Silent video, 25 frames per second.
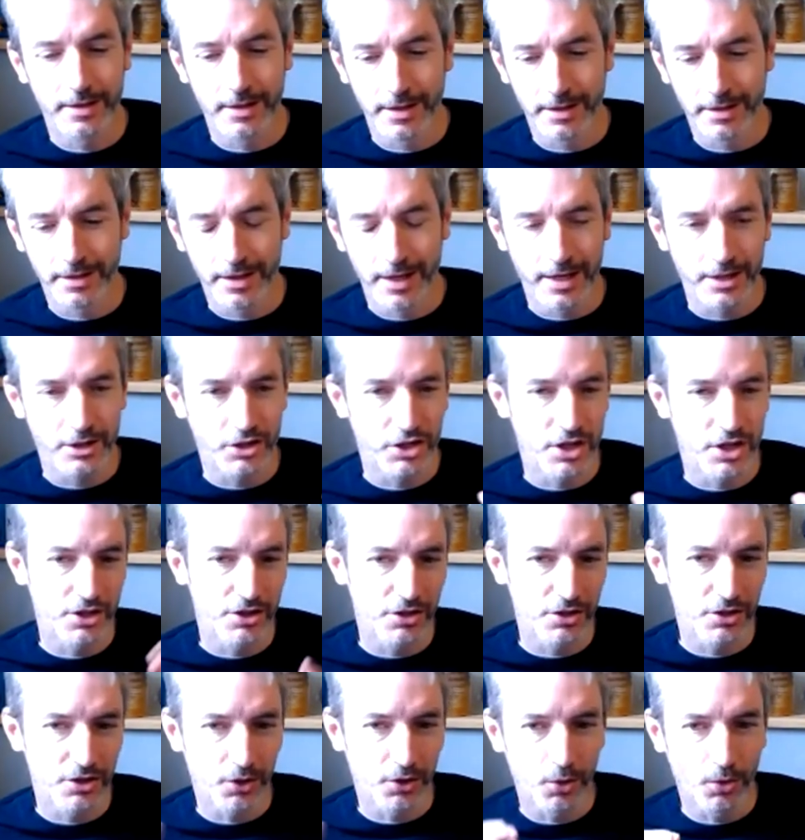and that
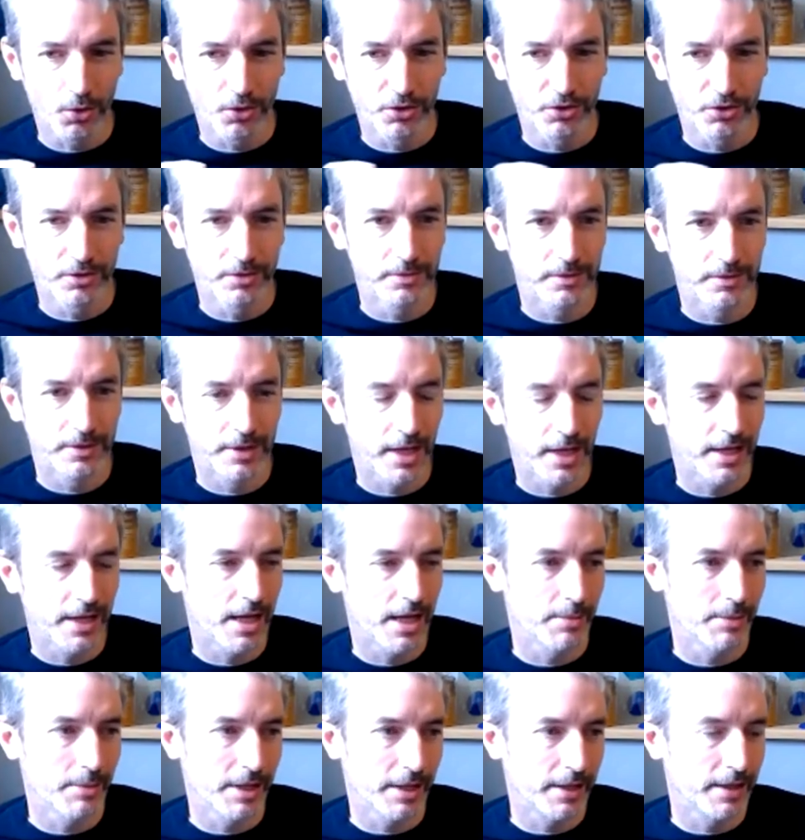changes the whole
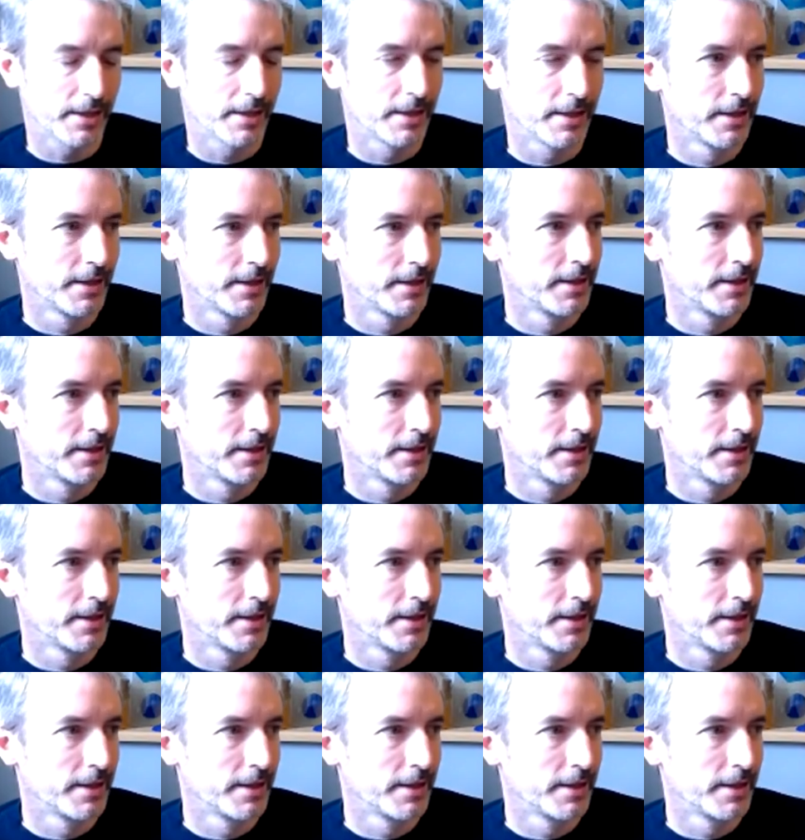dynamic.